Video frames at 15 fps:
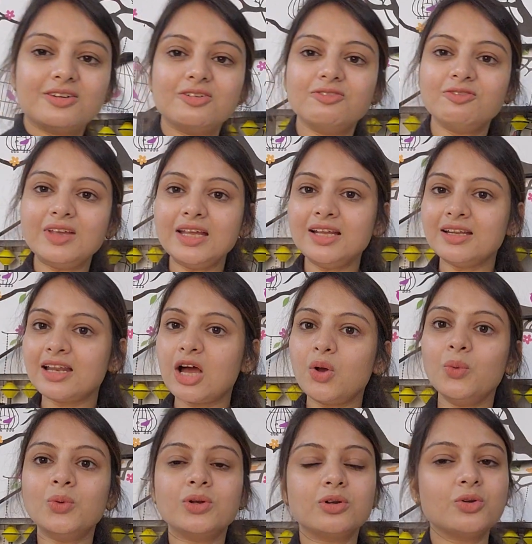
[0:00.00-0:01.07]
we now
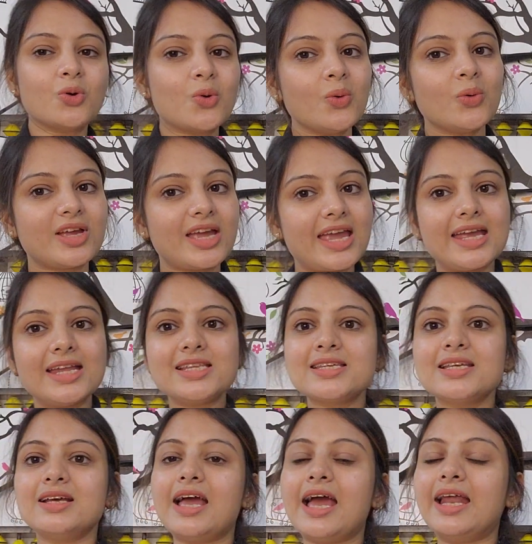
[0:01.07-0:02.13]
know 8's
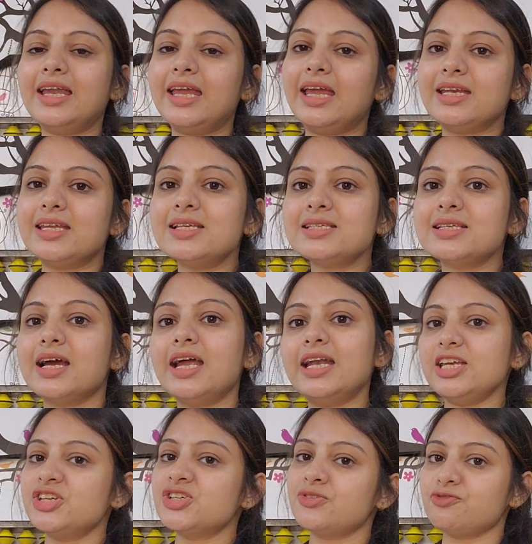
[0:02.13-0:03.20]
and 80's
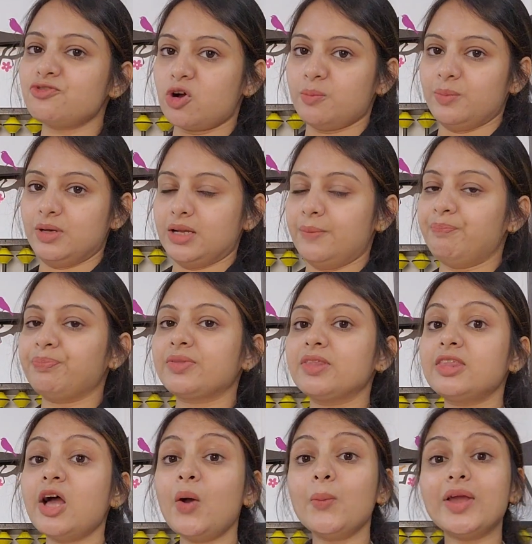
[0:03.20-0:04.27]
addition formula.
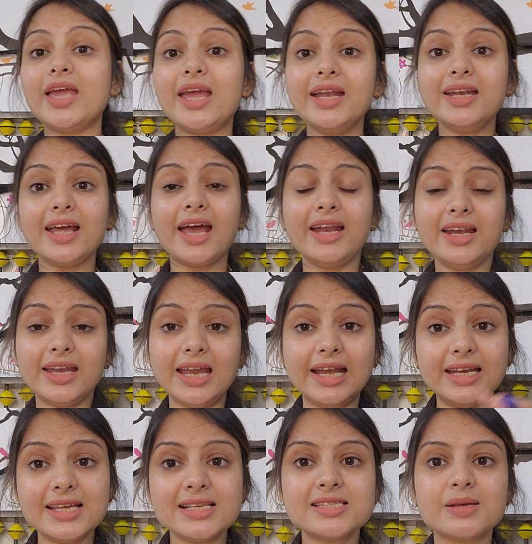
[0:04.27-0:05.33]
Now 8 and
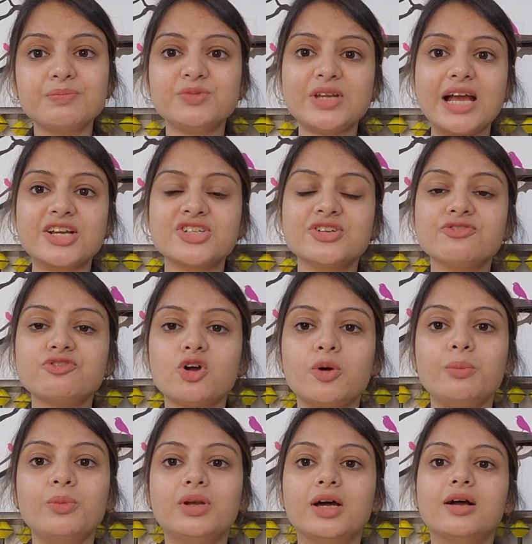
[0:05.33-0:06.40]
80's subtraction
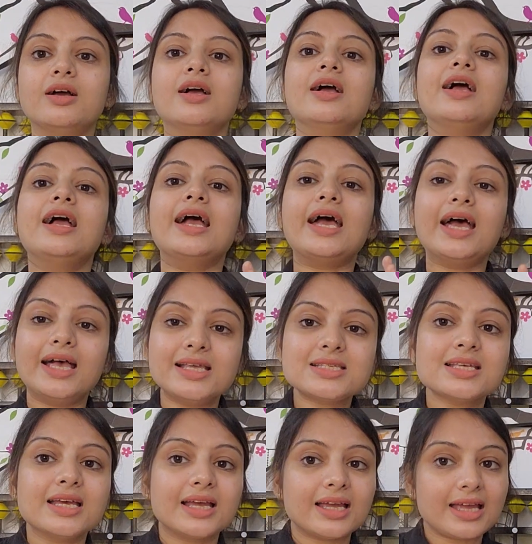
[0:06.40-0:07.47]
formula.
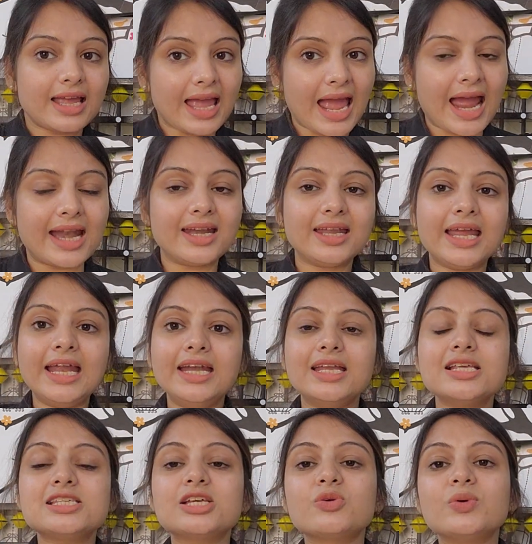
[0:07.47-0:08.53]
As add 8
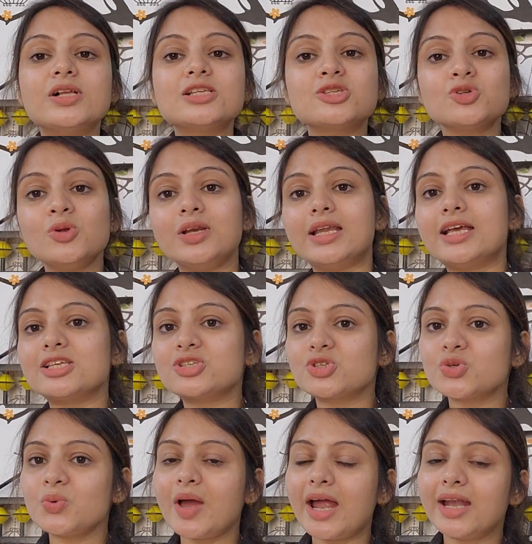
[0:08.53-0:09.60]
is equals to less
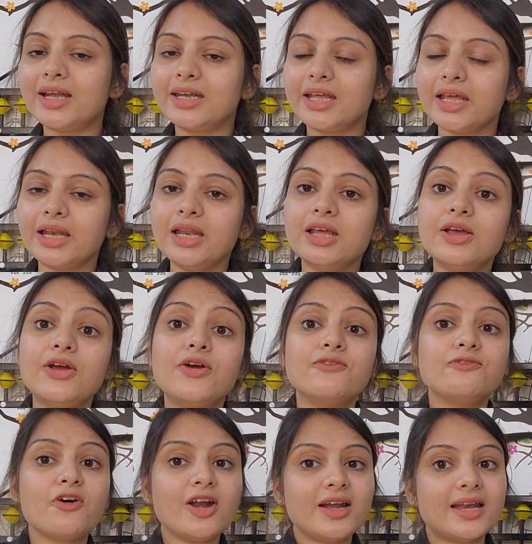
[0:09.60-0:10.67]
2 add 10.
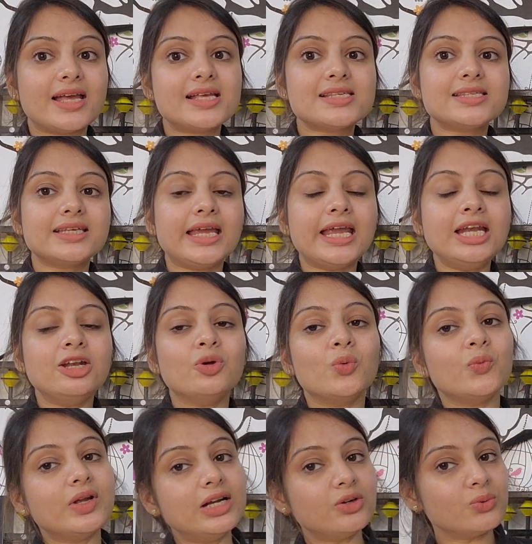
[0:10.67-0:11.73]
For less 8,
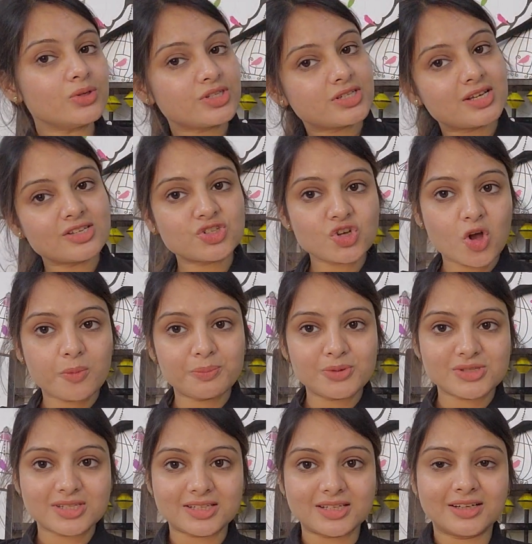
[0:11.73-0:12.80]
we'll do just
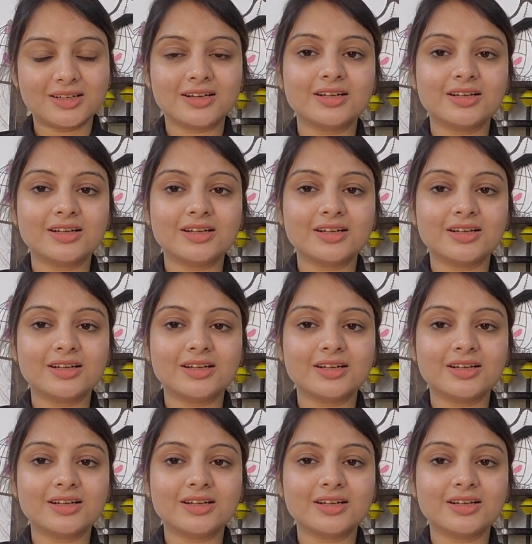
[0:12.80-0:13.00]
opposite.